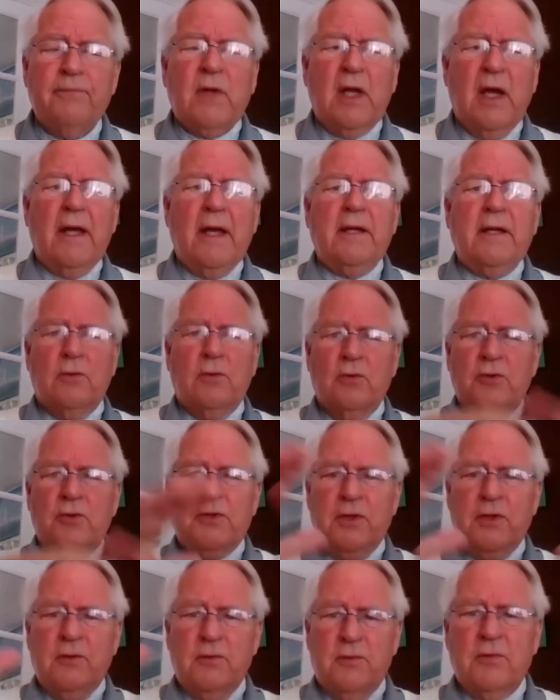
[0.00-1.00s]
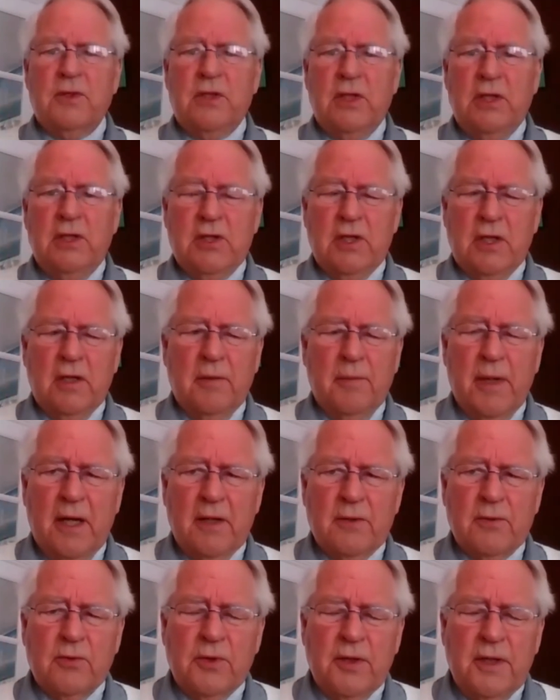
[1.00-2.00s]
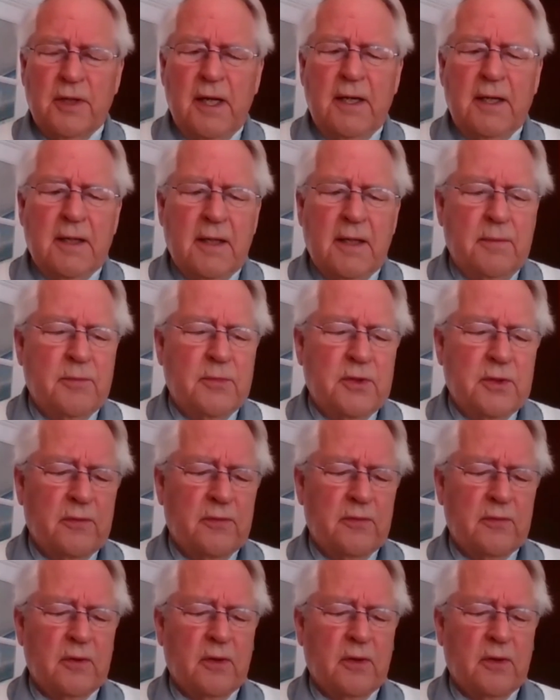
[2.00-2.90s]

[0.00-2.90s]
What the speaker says: and also teaching about all the 8 limbs of